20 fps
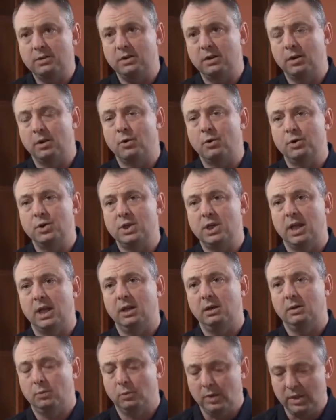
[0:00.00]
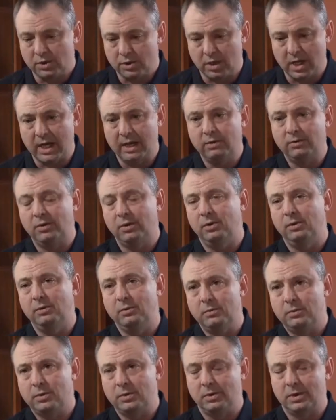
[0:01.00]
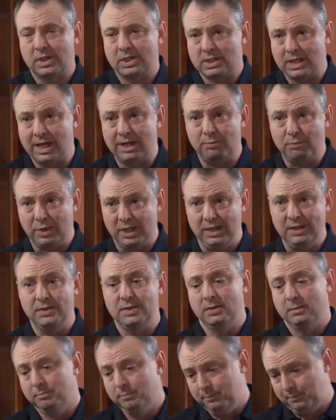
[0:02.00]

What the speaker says: to negotiate. We tried to extend peace.